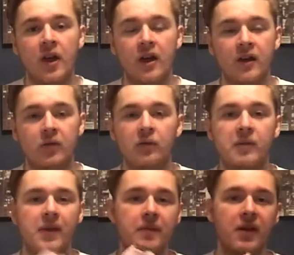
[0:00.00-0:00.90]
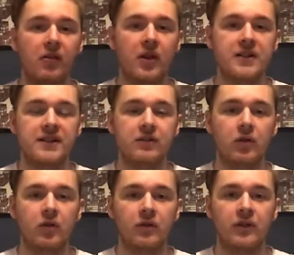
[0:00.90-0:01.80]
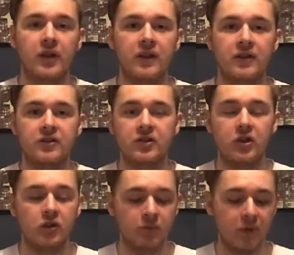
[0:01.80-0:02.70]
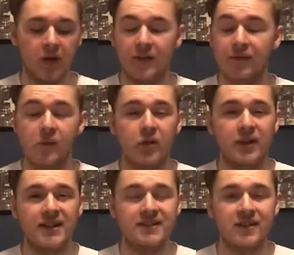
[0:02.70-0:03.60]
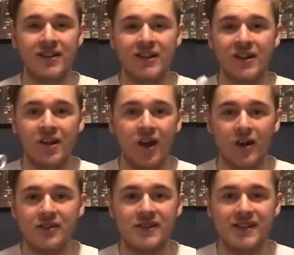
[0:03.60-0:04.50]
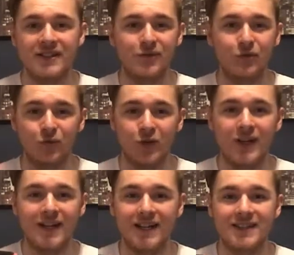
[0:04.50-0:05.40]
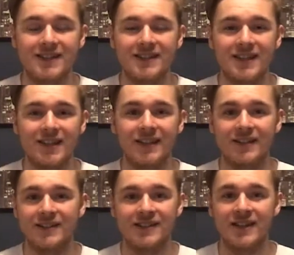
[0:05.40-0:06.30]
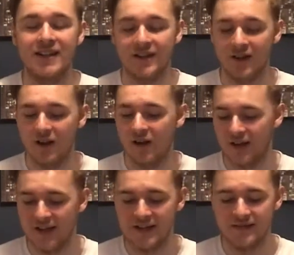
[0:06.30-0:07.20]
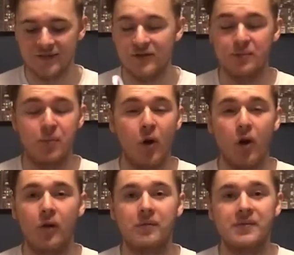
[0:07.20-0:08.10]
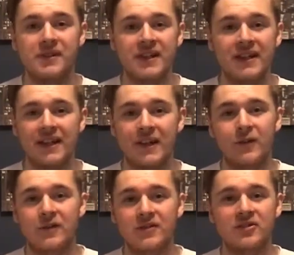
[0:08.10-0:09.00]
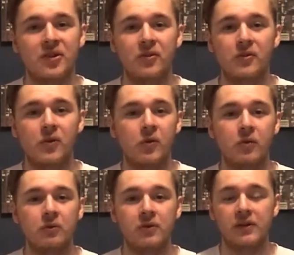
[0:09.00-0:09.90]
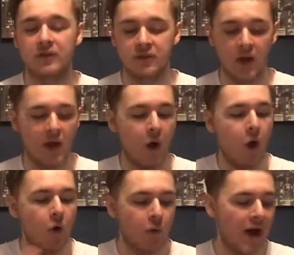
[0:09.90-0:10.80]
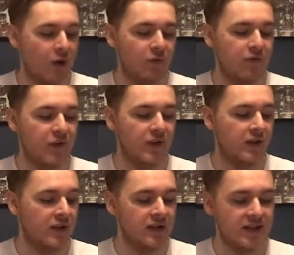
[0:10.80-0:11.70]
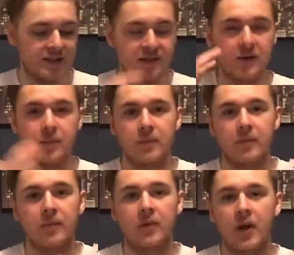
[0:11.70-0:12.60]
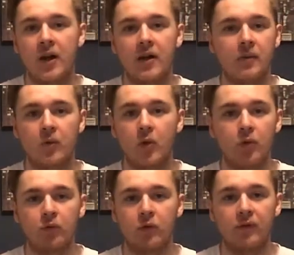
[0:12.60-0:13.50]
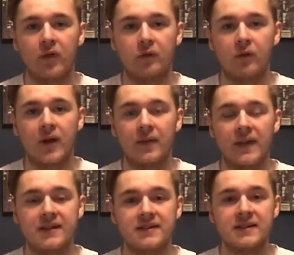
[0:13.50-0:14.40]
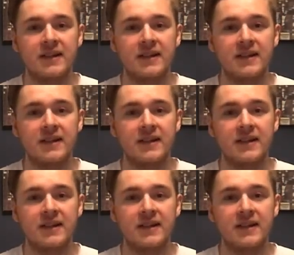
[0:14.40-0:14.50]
It'll give me a better idea on the shoe, but if I'm honest, I just think it's a really sick sneaker. It just pops. It looks so cool. That whole outfit is going to revolve around this,